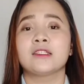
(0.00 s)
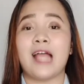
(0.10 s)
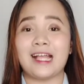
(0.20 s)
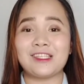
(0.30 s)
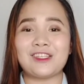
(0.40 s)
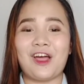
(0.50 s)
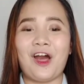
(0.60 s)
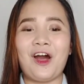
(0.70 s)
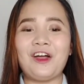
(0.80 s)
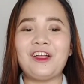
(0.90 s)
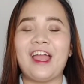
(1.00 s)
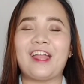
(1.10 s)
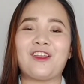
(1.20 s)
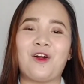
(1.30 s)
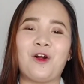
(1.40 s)
That's all,
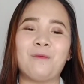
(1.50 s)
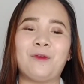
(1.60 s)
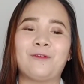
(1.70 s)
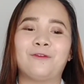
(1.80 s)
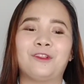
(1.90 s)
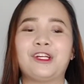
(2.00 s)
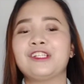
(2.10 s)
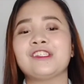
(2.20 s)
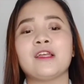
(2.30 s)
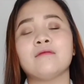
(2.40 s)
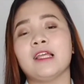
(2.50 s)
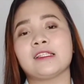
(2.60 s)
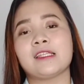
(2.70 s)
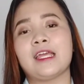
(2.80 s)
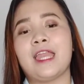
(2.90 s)
and hope you've learned some
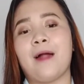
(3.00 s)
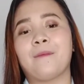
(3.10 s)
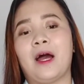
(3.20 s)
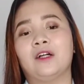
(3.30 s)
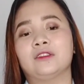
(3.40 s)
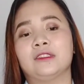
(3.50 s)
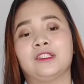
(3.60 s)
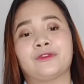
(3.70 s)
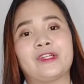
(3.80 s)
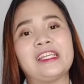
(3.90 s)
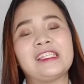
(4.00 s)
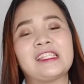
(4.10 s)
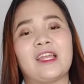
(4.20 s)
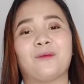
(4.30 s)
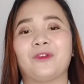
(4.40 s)
lesson about the risk
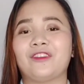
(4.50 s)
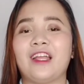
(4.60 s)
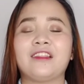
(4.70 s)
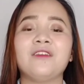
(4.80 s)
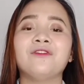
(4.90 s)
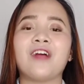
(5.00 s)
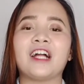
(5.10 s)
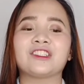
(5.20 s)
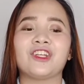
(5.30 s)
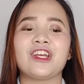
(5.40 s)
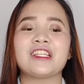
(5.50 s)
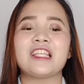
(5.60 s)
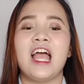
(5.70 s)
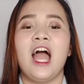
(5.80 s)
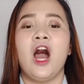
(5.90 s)
and protective factors
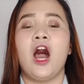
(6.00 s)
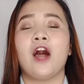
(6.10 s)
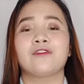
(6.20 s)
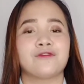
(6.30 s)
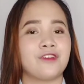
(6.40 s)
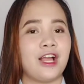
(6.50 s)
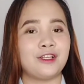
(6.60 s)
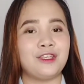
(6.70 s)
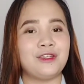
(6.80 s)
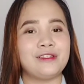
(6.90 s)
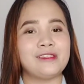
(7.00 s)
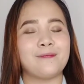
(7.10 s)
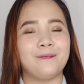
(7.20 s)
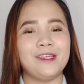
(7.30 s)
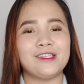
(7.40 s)
of drug use,
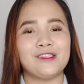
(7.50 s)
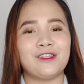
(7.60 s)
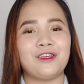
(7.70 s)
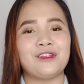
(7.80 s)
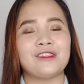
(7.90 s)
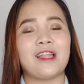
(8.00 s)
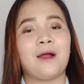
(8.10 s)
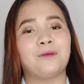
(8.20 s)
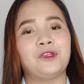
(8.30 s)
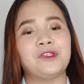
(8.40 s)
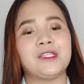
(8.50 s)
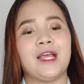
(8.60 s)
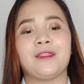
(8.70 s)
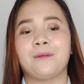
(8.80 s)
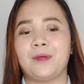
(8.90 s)
misuse, abuse,
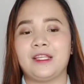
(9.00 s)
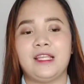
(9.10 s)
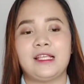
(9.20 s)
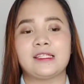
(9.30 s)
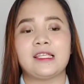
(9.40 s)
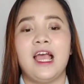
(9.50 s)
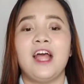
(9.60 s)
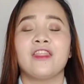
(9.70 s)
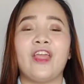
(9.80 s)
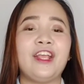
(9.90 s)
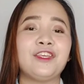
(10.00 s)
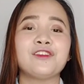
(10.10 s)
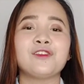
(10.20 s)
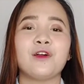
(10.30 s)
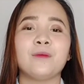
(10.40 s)
and dependence. Thank
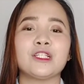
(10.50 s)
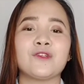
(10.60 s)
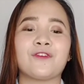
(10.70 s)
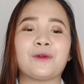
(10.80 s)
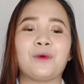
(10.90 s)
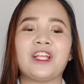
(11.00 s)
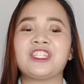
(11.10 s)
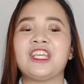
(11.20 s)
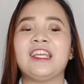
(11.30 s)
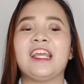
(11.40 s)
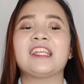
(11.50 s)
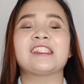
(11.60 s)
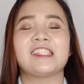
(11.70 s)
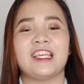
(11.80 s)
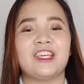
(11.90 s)
you so much for watching
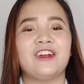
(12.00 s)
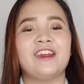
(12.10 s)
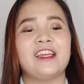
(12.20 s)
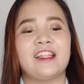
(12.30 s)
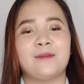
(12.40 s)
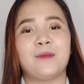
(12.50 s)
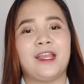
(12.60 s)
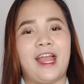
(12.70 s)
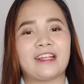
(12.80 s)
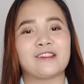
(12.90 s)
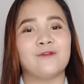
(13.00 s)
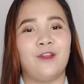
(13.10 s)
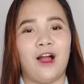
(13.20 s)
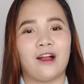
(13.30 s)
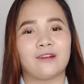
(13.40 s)
and see you in my next
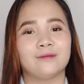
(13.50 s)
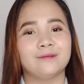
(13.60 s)
vlog.